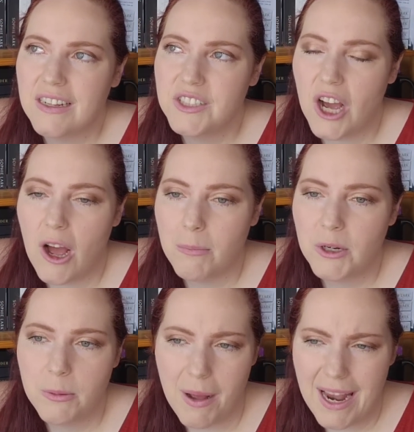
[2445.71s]
a Dom
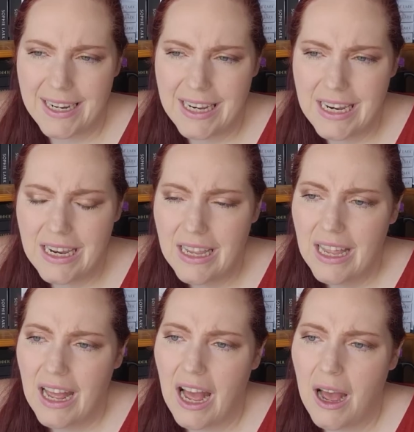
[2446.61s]
Hermione,
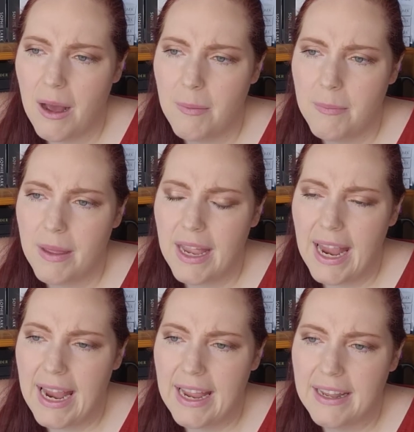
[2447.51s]
um,
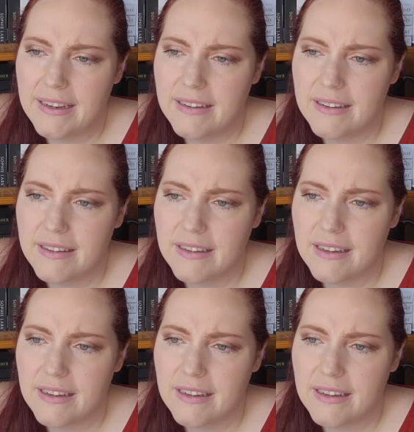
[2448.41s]
and